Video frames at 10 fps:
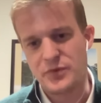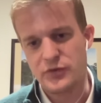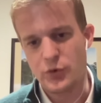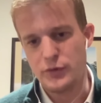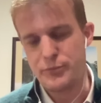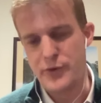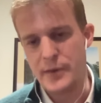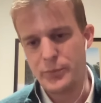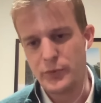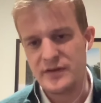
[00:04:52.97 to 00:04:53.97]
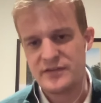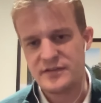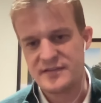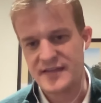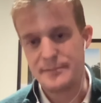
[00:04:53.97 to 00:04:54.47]
told the Proud Boys
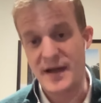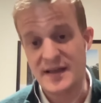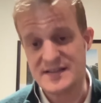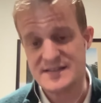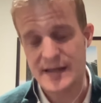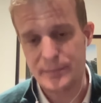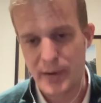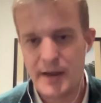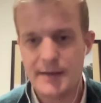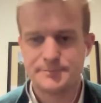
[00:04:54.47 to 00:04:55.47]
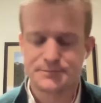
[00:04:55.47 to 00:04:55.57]
to stand back and stand by.